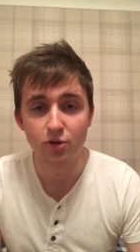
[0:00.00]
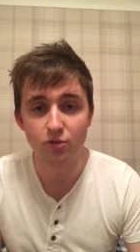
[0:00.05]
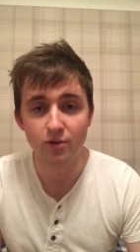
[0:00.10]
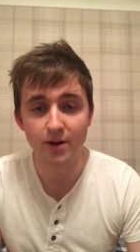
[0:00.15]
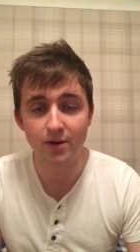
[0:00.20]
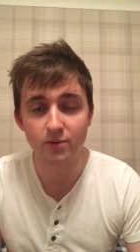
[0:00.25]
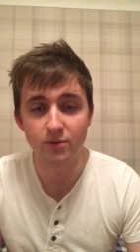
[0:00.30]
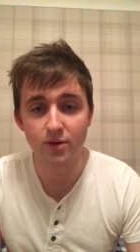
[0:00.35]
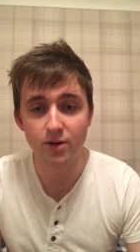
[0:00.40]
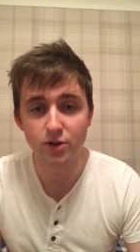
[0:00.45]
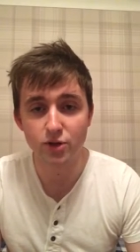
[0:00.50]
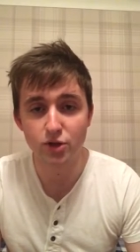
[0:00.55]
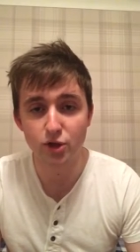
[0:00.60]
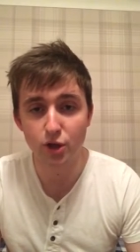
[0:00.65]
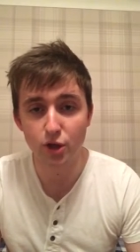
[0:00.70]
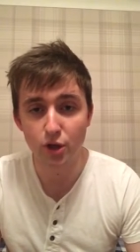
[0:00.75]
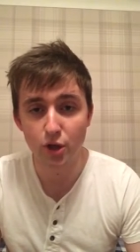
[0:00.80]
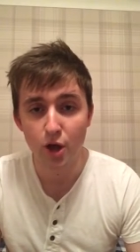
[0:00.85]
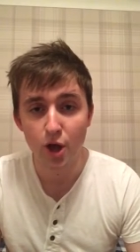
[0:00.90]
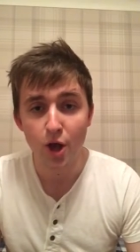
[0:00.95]
crown this
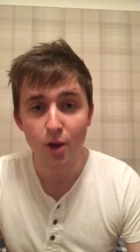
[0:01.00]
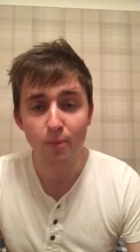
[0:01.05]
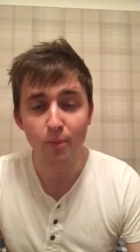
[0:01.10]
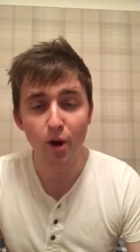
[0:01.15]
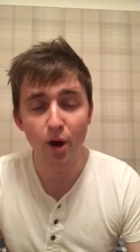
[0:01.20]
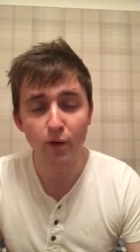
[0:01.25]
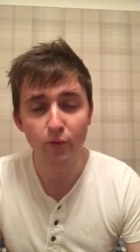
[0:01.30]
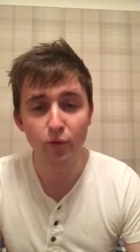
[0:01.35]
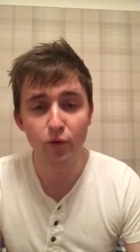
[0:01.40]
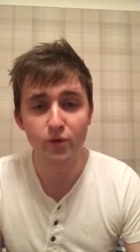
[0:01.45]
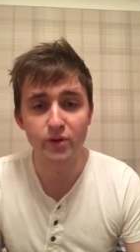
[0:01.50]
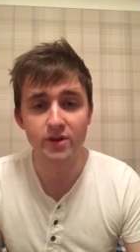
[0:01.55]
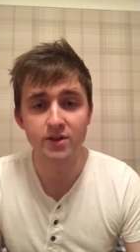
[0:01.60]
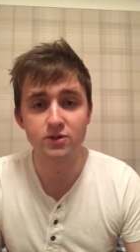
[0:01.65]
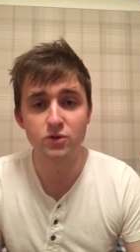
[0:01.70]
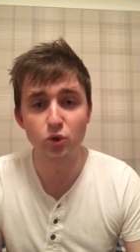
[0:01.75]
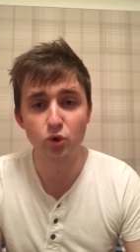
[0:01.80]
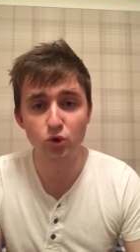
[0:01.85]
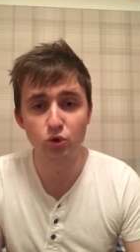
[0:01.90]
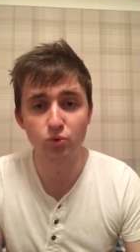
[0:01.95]
year. But I thought
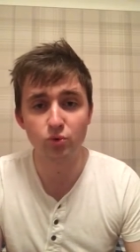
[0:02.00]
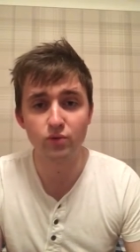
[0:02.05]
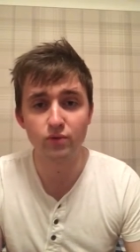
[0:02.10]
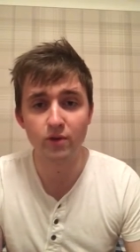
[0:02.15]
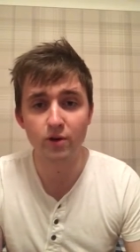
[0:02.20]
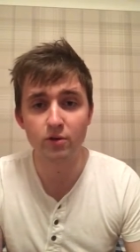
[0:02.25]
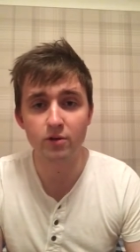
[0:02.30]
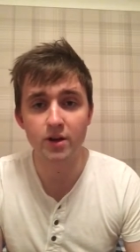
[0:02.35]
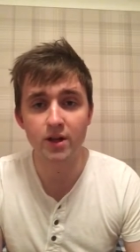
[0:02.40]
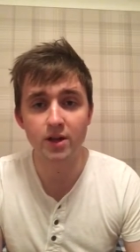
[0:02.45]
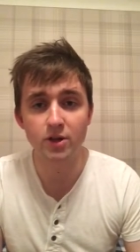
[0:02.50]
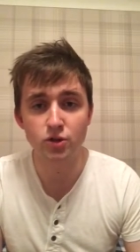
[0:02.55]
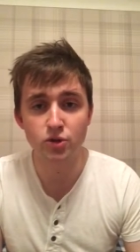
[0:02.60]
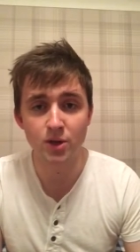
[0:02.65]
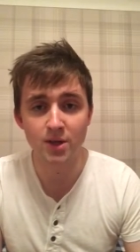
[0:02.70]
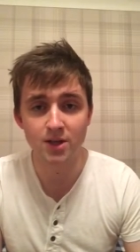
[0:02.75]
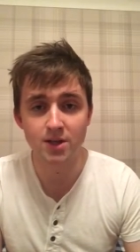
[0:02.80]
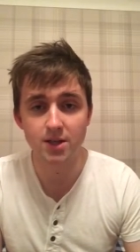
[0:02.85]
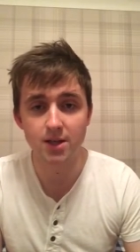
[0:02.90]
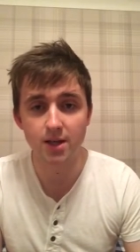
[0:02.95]
this horse was very
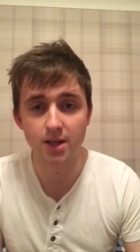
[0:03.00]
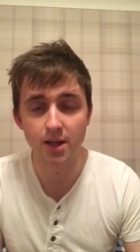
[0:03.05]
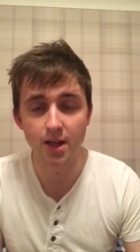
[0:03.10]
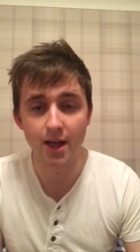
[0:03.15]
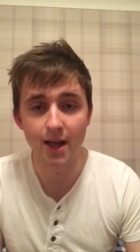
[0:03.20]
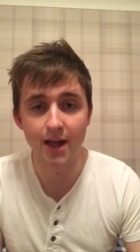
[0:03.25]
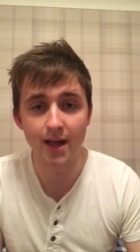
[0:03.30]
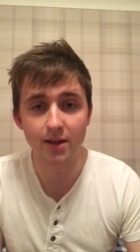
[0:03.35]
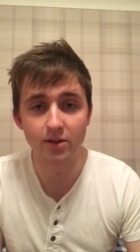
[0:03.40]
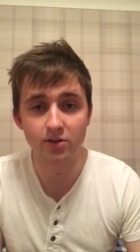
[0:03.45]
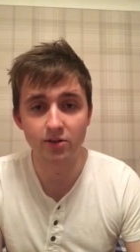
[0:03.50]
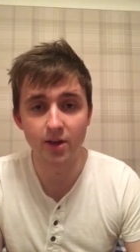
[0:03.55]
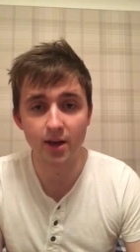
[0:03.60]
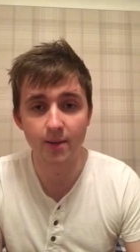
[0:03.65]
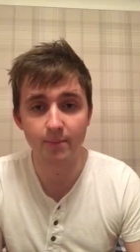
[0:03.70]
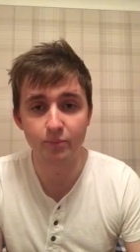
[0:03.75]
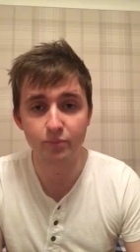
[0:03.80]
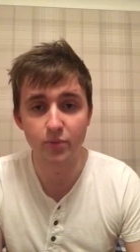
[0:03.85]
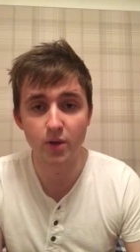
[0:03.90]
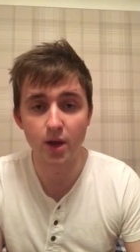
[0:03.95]
interesting at
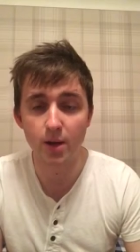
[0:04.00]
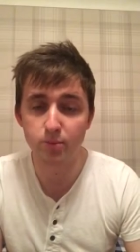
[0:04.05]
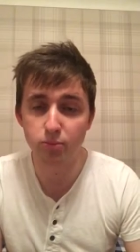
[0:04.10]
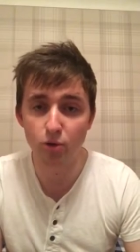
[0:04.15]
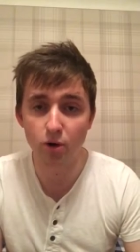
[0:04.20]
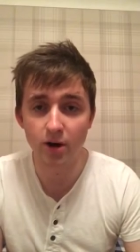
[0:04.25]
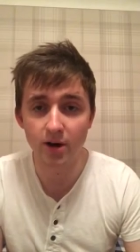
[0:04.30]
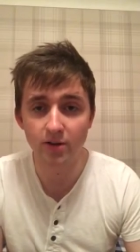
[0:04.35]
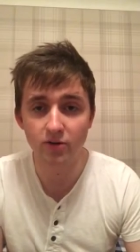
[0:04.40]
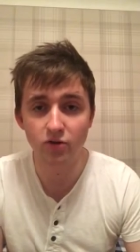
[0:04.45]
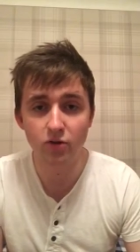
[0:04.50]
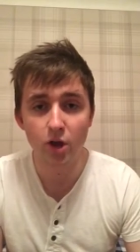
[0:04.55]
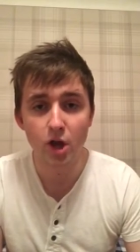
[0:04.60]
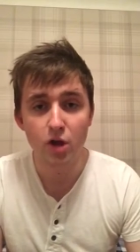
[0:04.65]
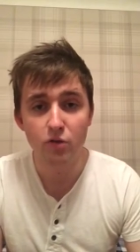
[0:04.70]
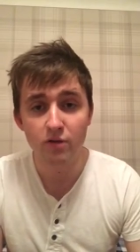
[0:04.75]
um, a price.